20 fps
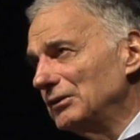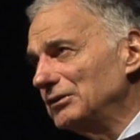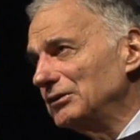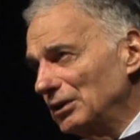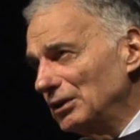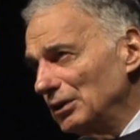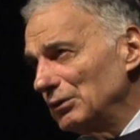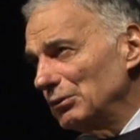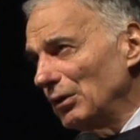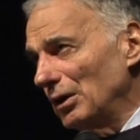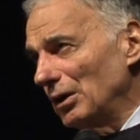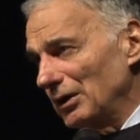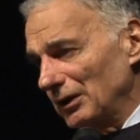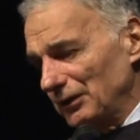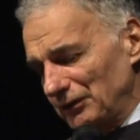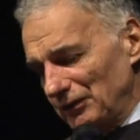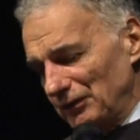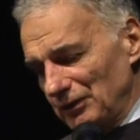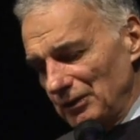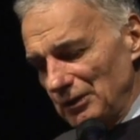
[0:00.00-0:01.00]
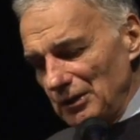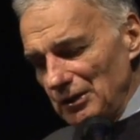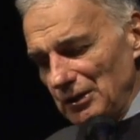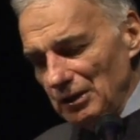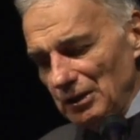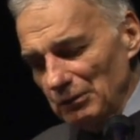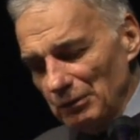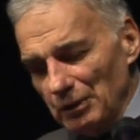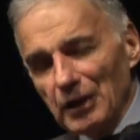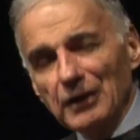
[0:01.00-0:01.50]
to good works.
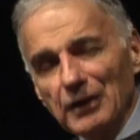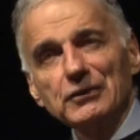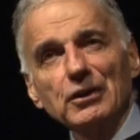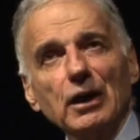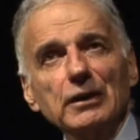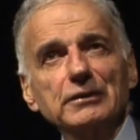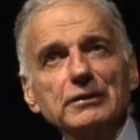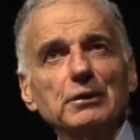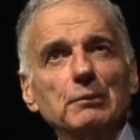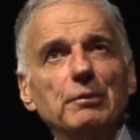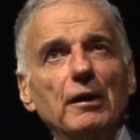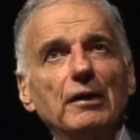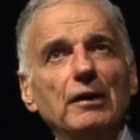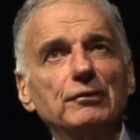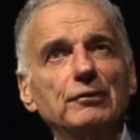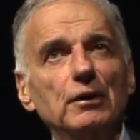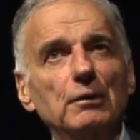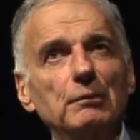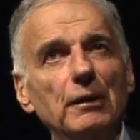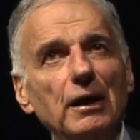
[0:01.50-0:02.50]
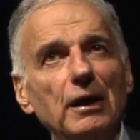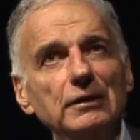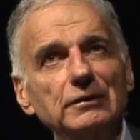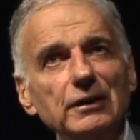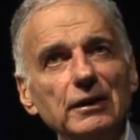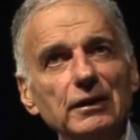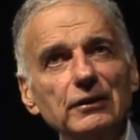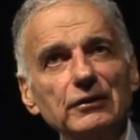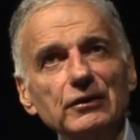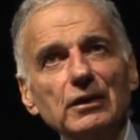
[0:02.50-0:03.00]
And when I talked to Buffett
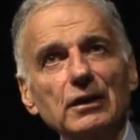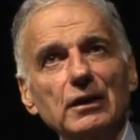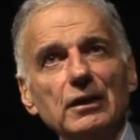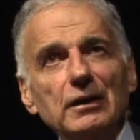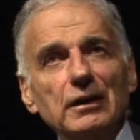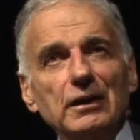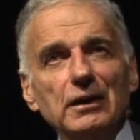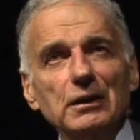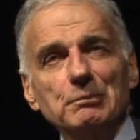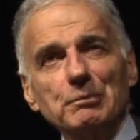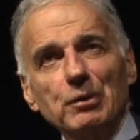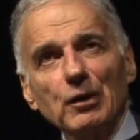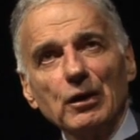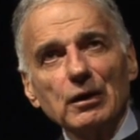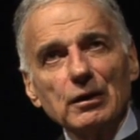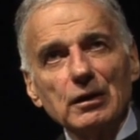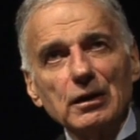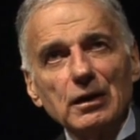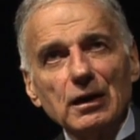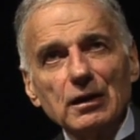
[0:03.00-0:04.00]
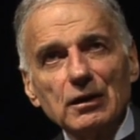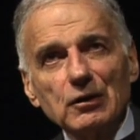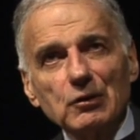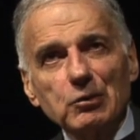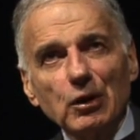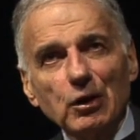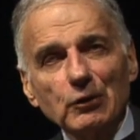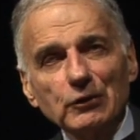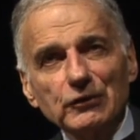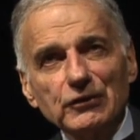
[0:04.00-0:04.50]
about this, he put
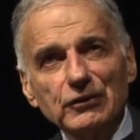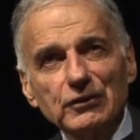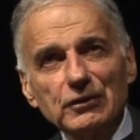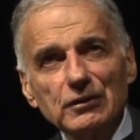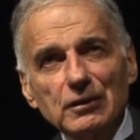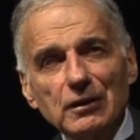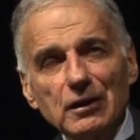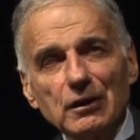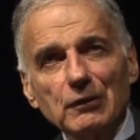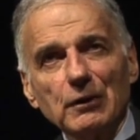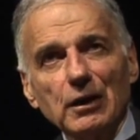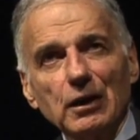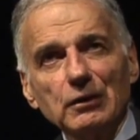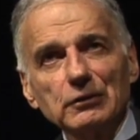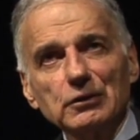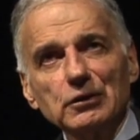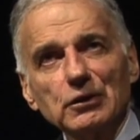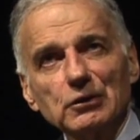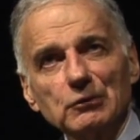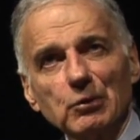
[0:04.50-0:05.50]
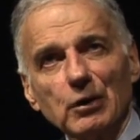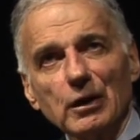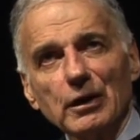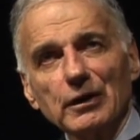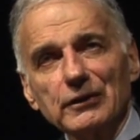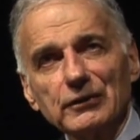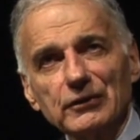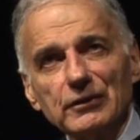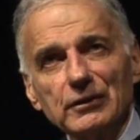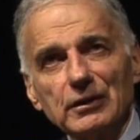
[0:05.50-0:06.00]
quotes around good
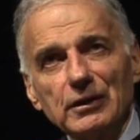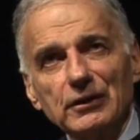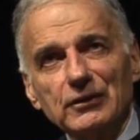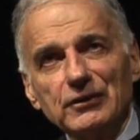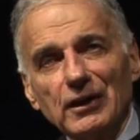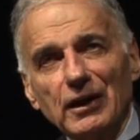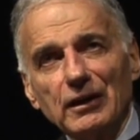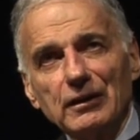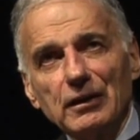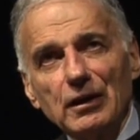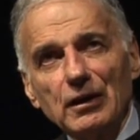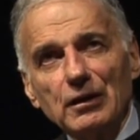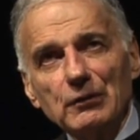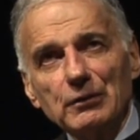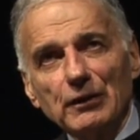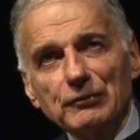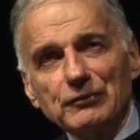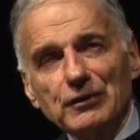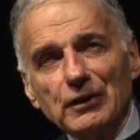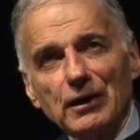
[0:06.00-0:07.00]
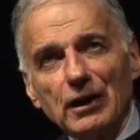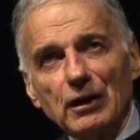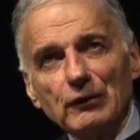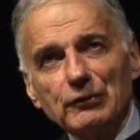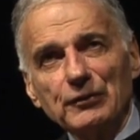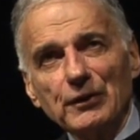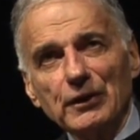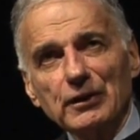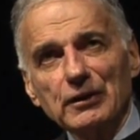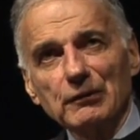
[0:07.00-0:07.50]
works. He said, we have to
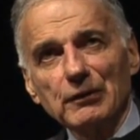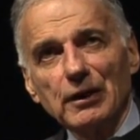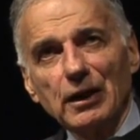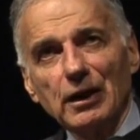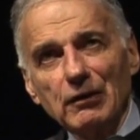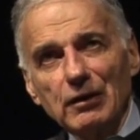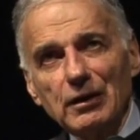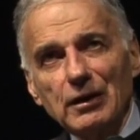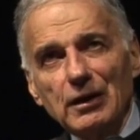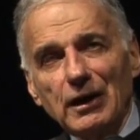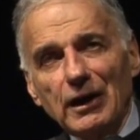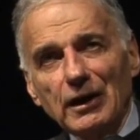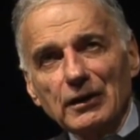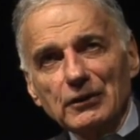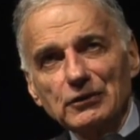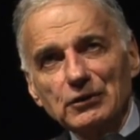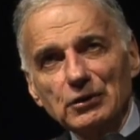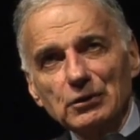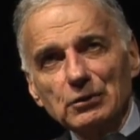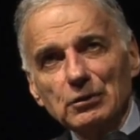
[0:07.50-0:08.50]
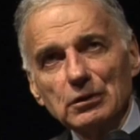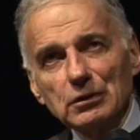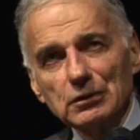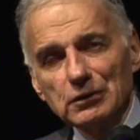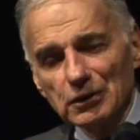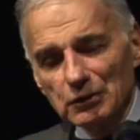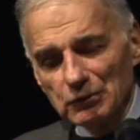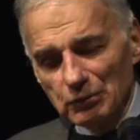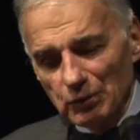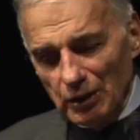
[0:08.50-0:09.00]
now figure out how to do
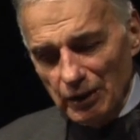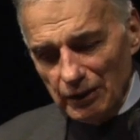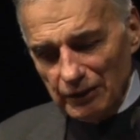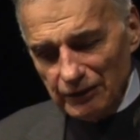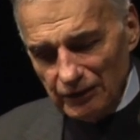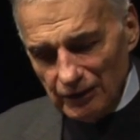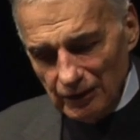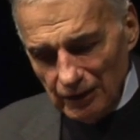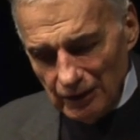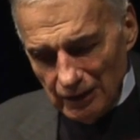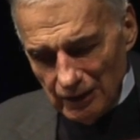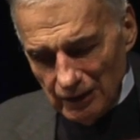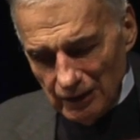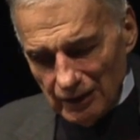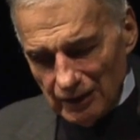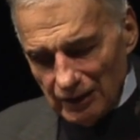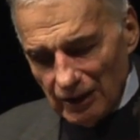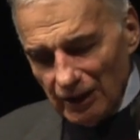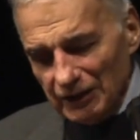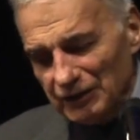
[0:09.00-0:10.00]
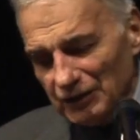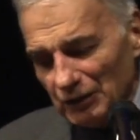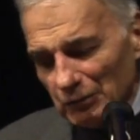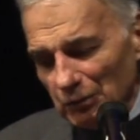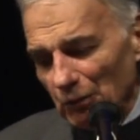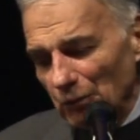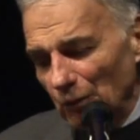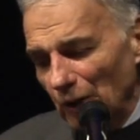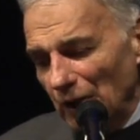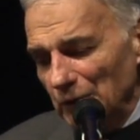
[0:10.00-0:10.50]
good works. And I
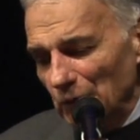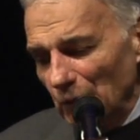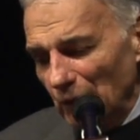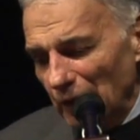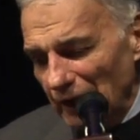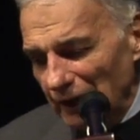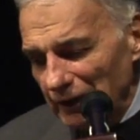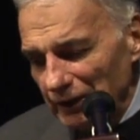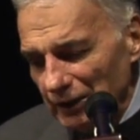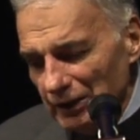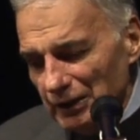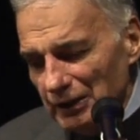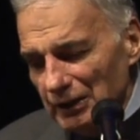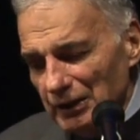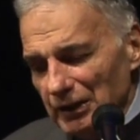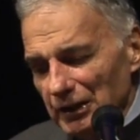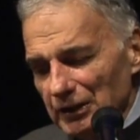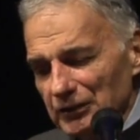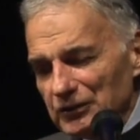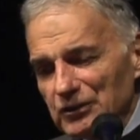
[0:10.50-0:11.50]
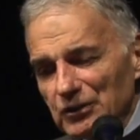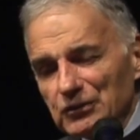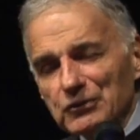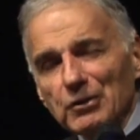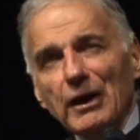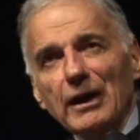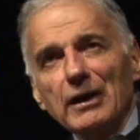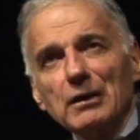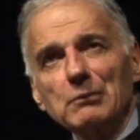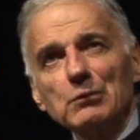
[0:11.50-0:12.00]
said, well, one way is to
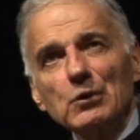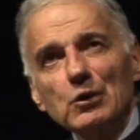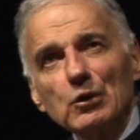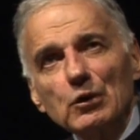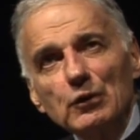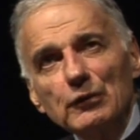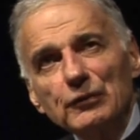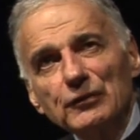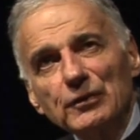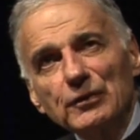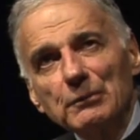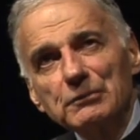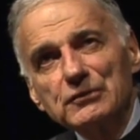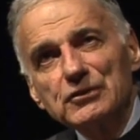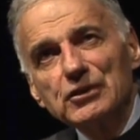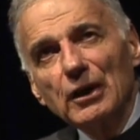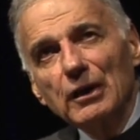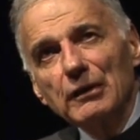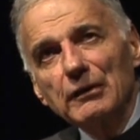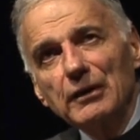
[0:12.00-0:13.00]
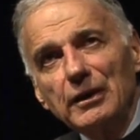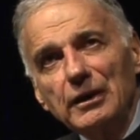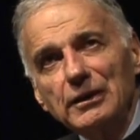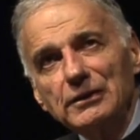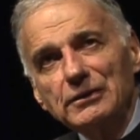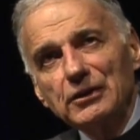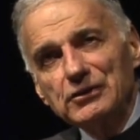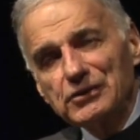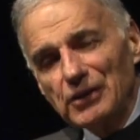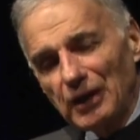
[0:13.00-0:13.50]
try to move from charity
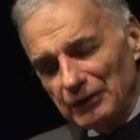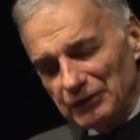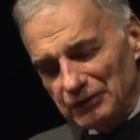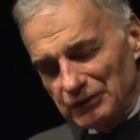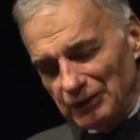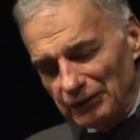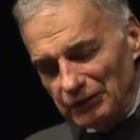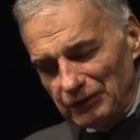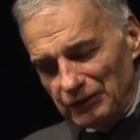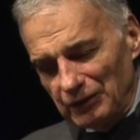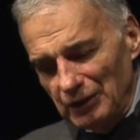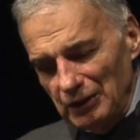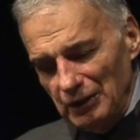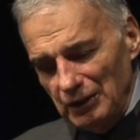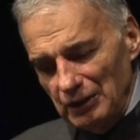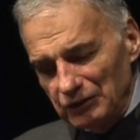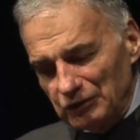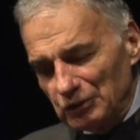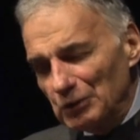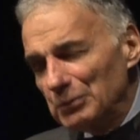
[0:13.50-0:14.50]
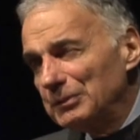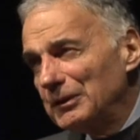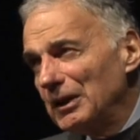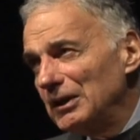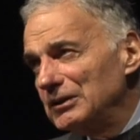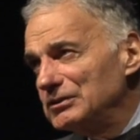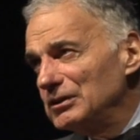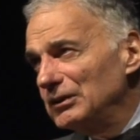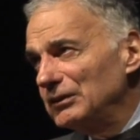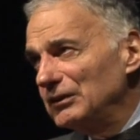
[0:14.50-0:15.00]
to justice. Soup
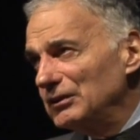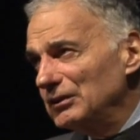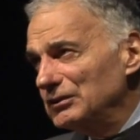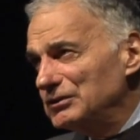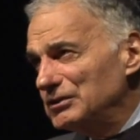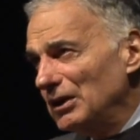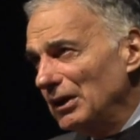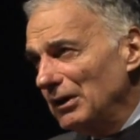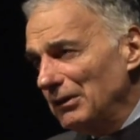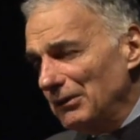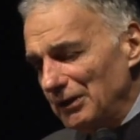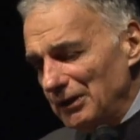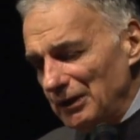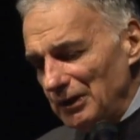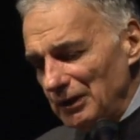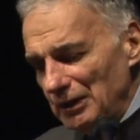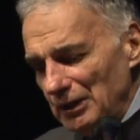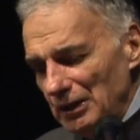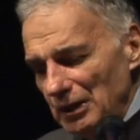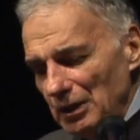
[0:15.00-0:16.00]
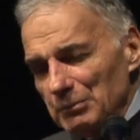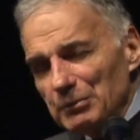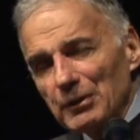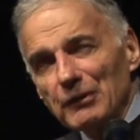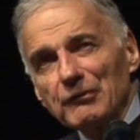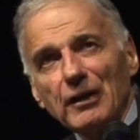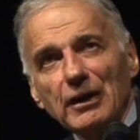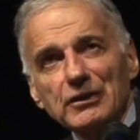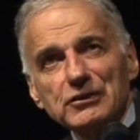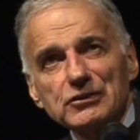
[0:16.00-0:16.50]
kitchens are charity.
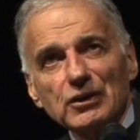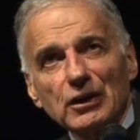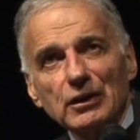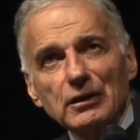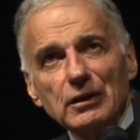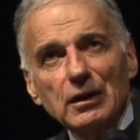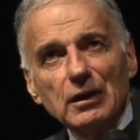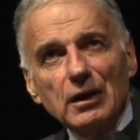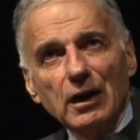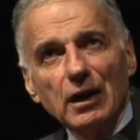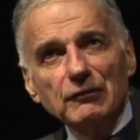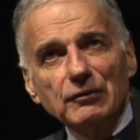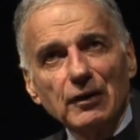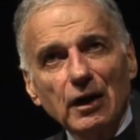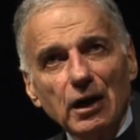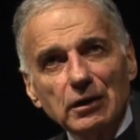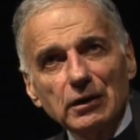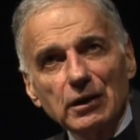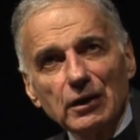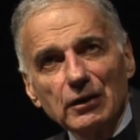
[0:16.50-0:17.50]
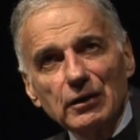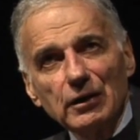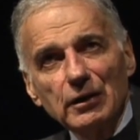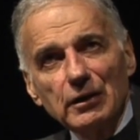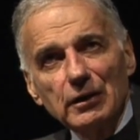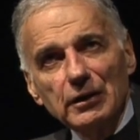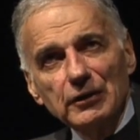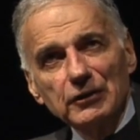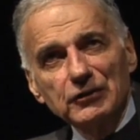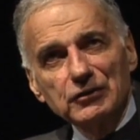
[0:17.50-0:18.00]
Prevention of hunger
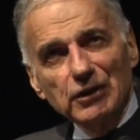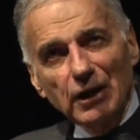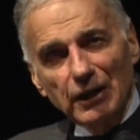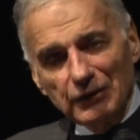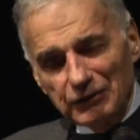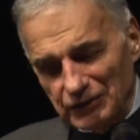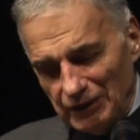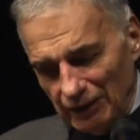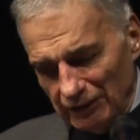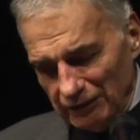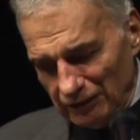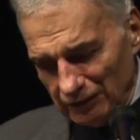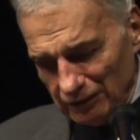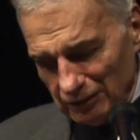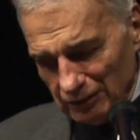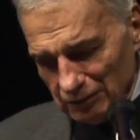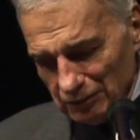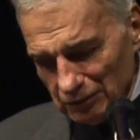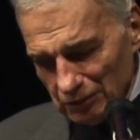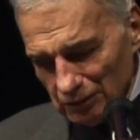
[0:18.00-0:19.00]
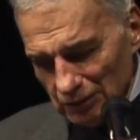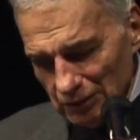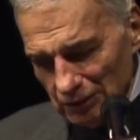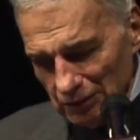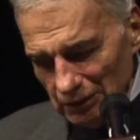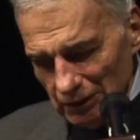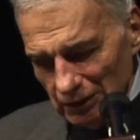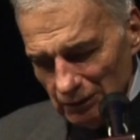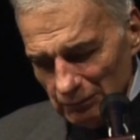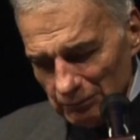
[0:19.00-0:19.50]
is justice.
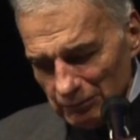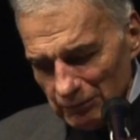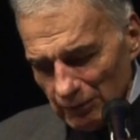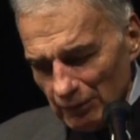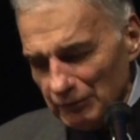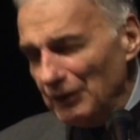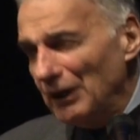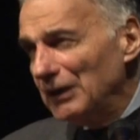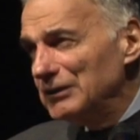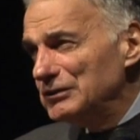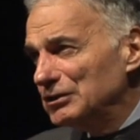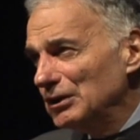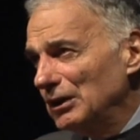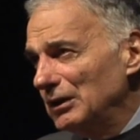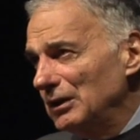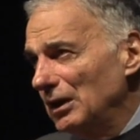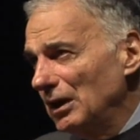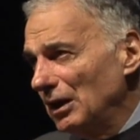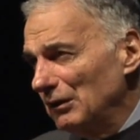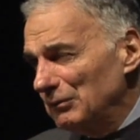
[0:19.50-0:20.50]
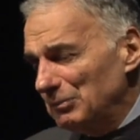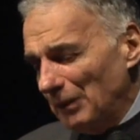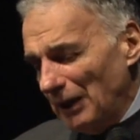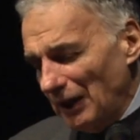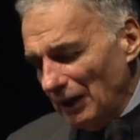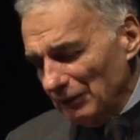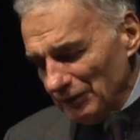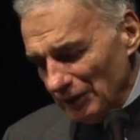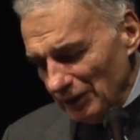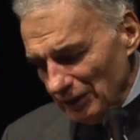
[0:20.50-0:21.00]
Prevention of
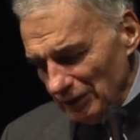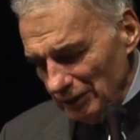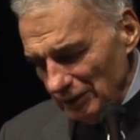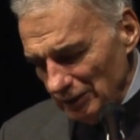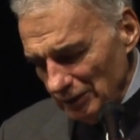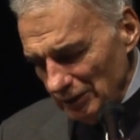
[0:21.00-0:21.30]
poverty